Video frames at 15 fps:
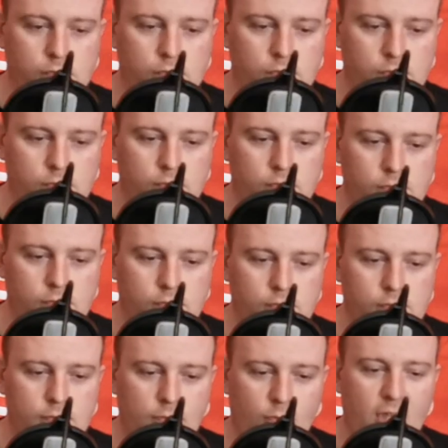they were just
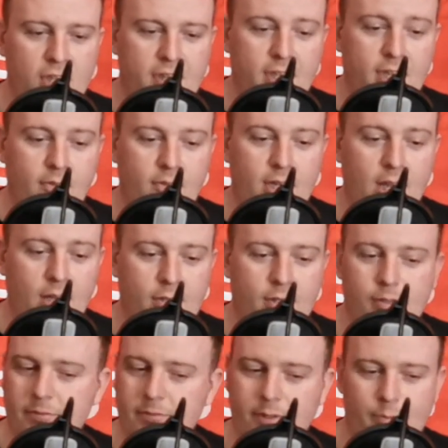fantastic players. The
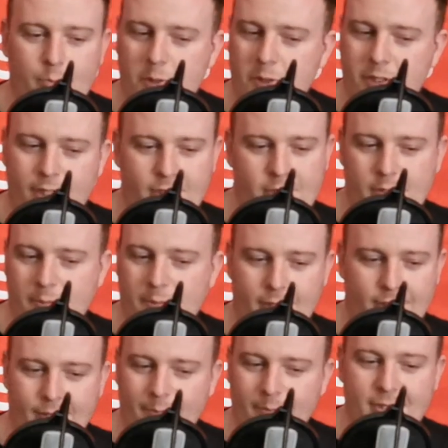Ronaldo, mm. was
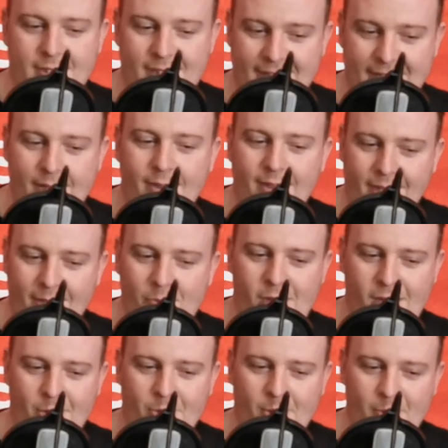disrespectful. Sorry. The, the
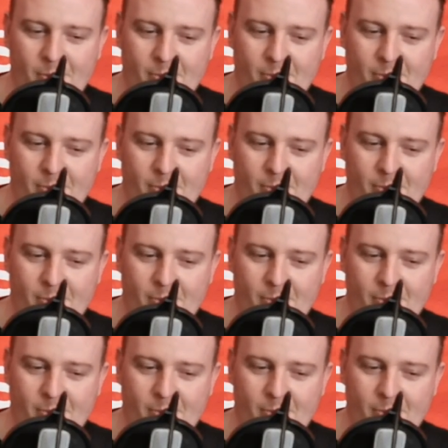Ronaldo.